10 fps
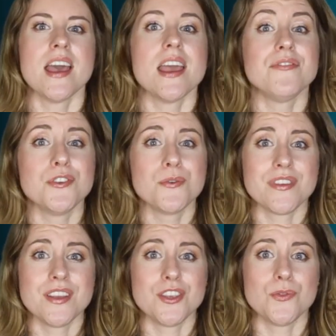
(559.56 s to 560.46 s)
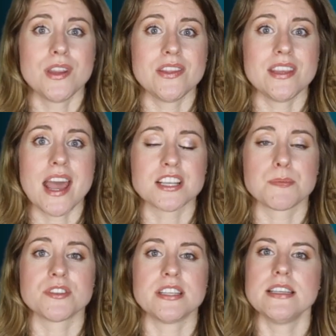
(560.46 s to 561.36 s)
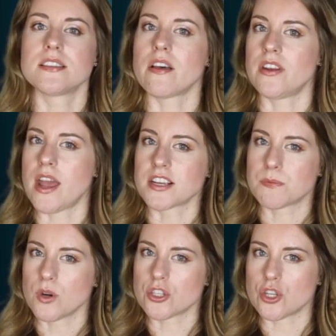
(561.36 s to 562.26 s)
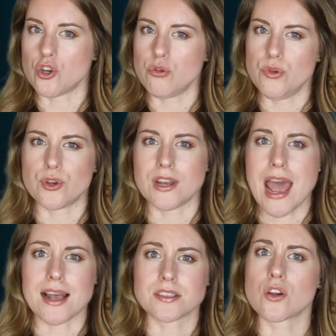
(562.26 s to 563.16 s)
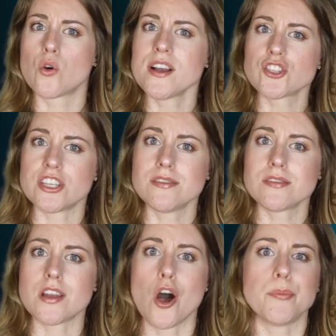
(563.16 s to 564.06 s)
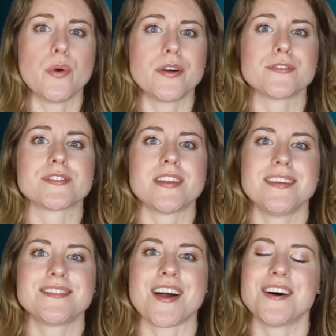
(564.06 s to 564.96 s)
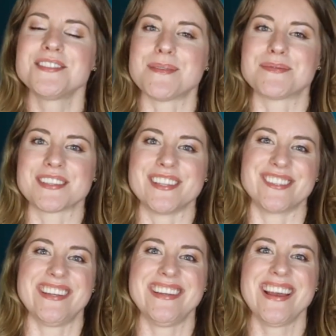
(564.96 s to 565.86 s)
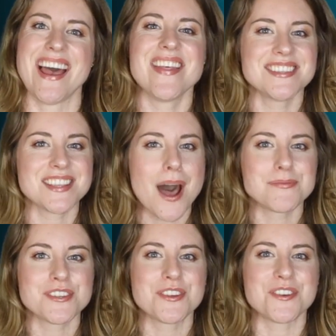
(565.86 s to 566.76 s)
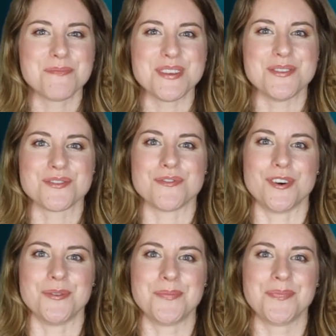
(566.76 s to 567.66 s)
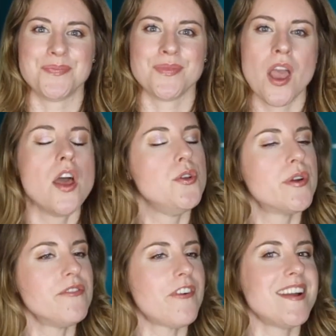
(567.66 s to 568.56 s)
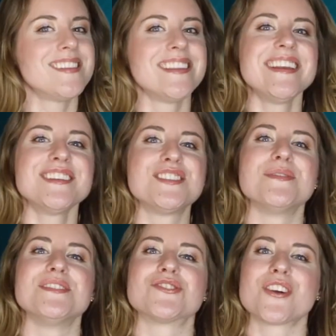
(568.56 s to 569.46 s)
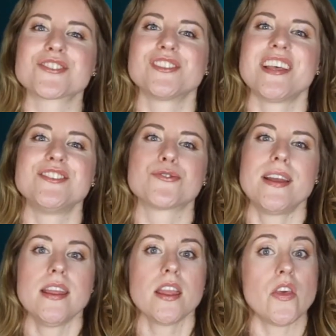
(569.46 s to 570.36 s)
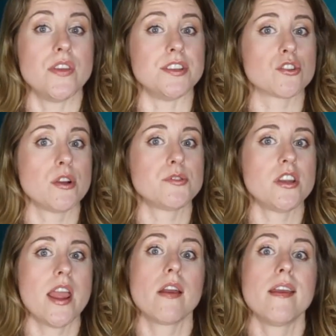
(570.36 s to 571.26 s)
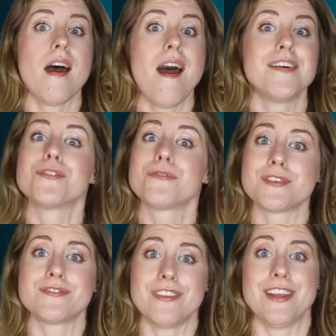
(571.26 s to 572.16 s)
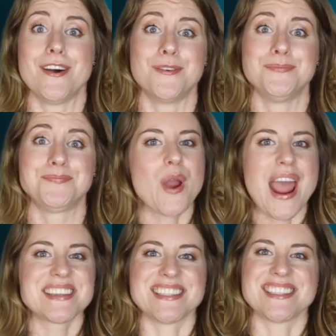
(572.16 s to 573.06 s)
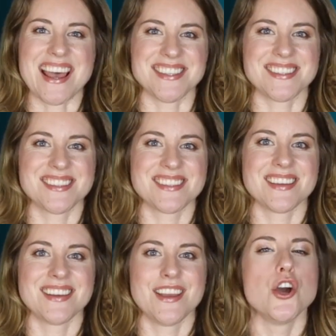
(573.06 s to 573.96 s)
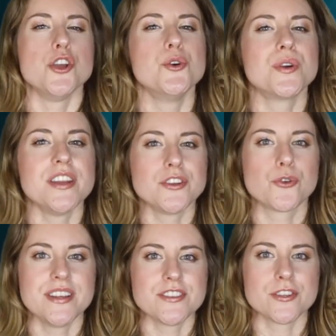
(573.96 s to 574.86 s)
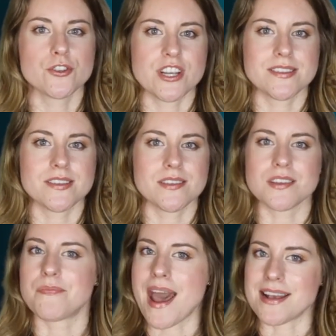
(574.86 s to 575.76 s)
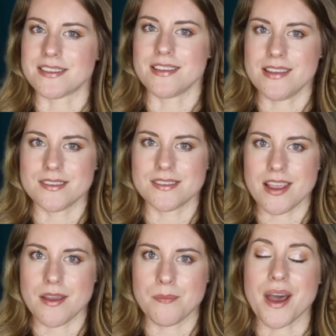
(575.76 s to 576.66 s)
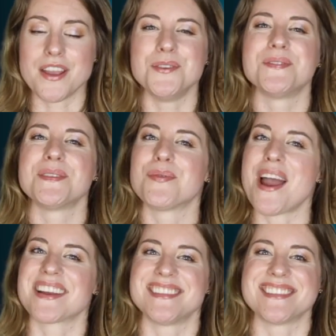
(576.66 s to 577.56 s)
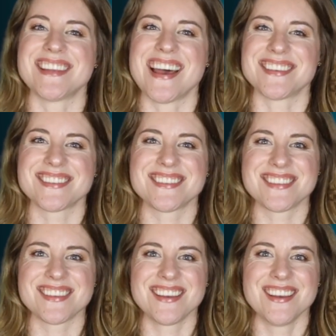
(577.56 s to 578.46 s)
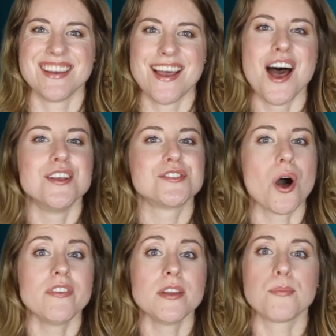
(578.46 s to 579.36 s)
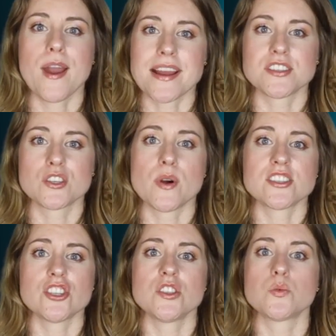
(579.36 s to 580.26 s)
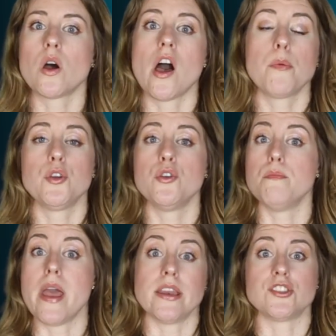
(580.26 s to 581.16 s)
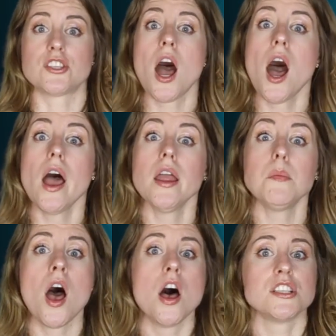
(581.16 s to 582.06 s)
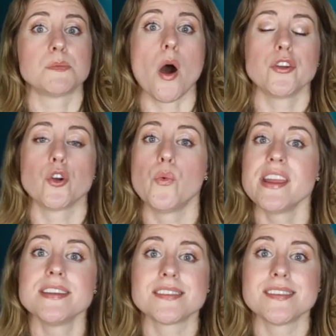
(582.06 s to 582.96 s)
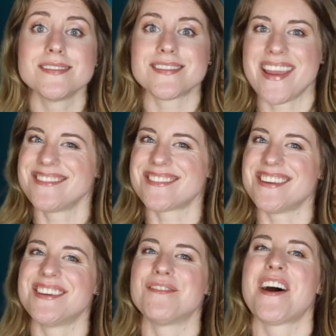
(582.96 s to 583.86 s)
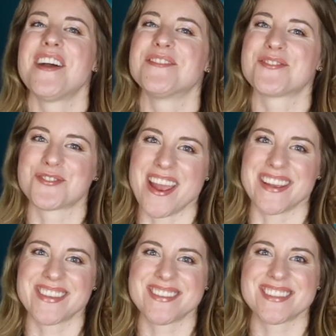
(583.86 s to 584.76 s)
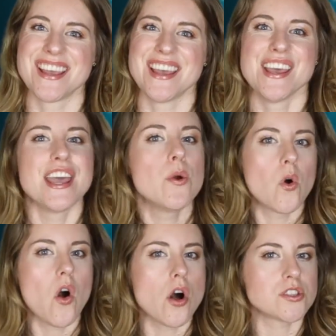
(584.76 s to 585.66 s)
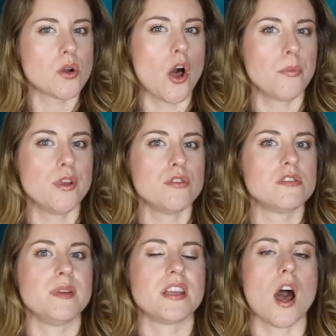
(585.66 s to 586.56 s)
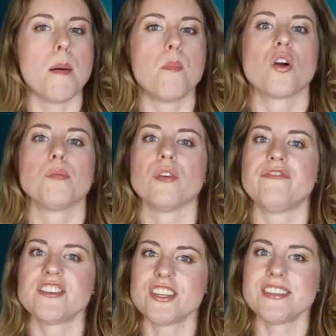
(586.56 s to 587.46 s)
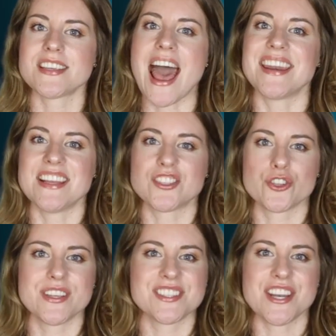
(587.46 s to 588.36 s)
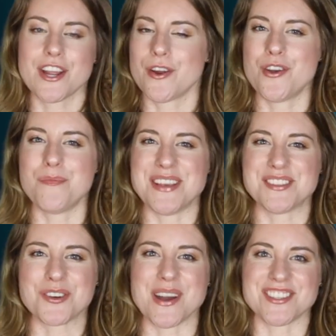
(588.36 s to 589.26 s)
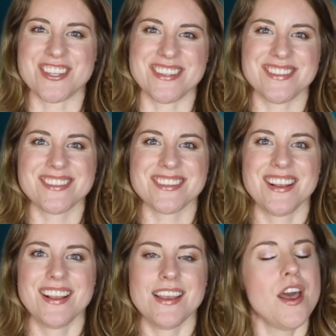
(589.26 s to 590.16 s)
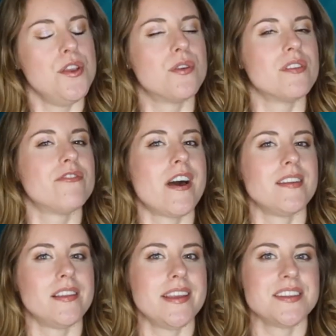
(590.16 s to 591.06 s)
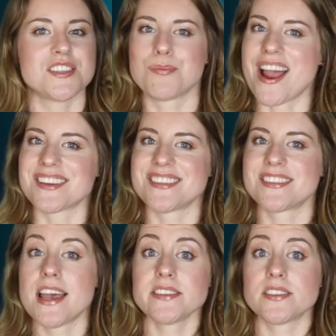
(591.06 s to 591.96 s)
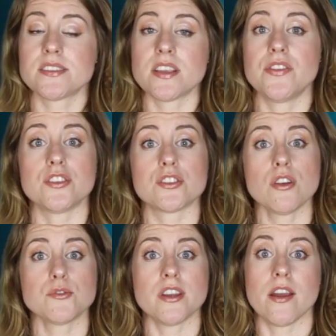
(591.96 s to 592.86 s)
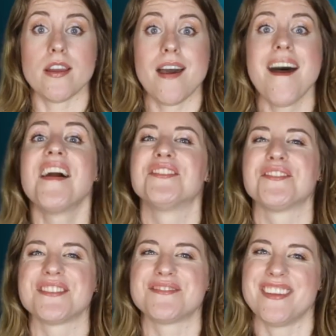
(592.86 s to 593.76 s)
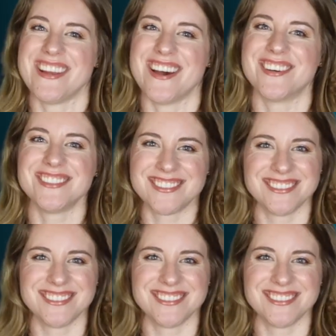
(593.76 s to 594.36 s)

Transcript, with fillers: If you think you need the expertise of an expert to whom you could ask questions to help you understand concepts clearly, this option could be useful. You can find a link to instructor-led training in the description area under this video. Practice tests. You can increase your chances of passing the exam by using practice tests. Solving practice questions will help you manage time, spot your weaknesses, and identify your strengths. It will also help you to become more proficient at answering scenario-based questions. You can find a link to practice tests in the description area under this video.